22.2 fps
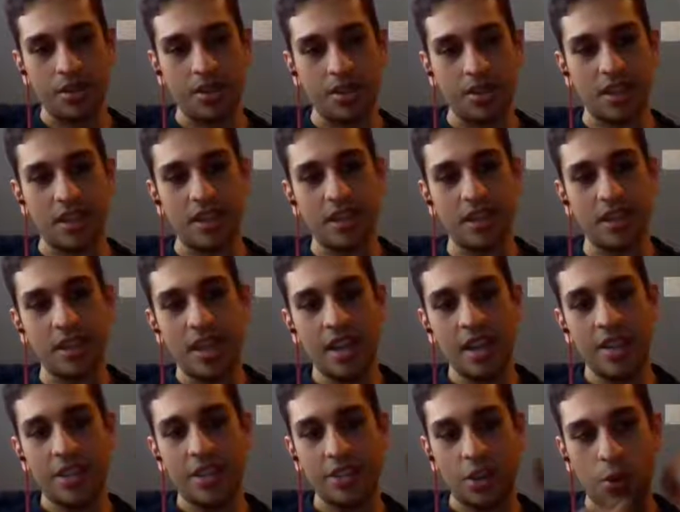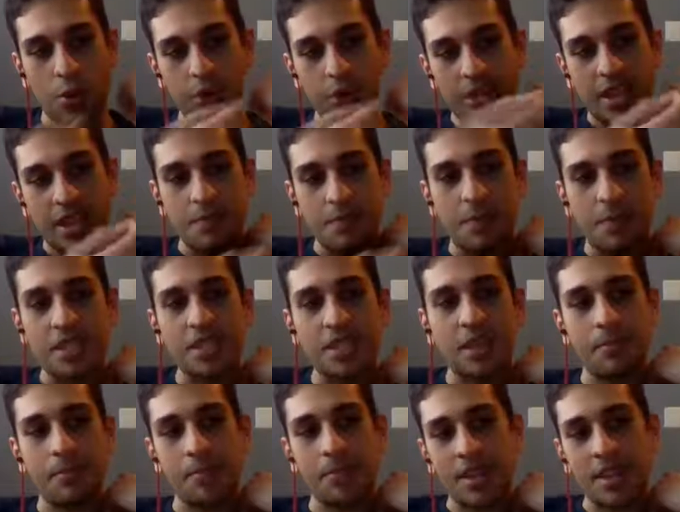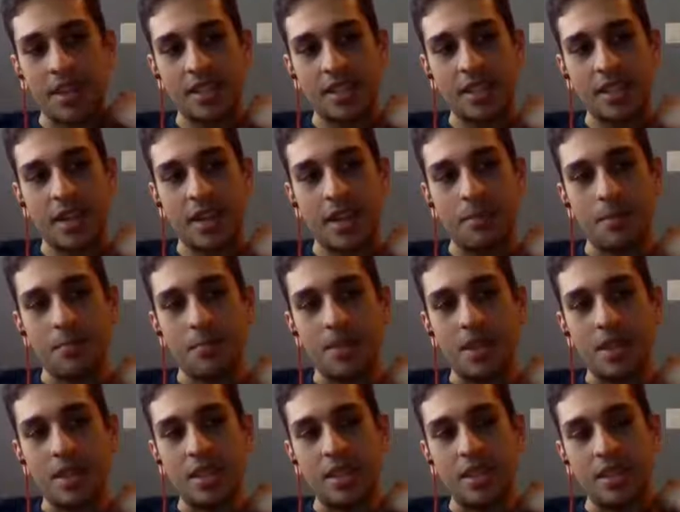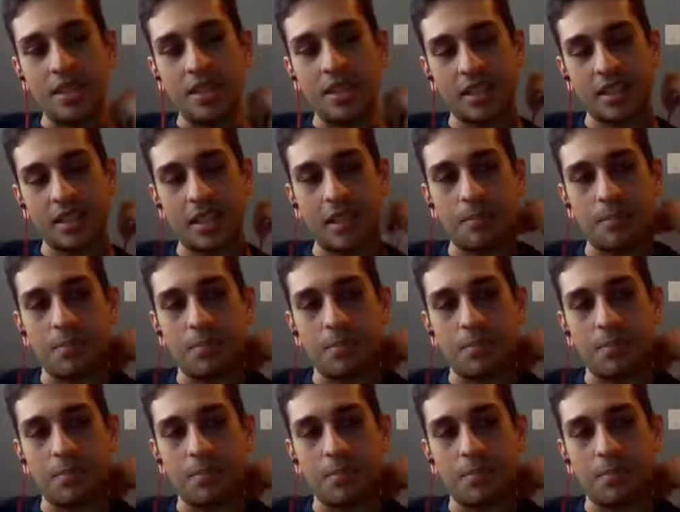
because that's always going to be something that's going to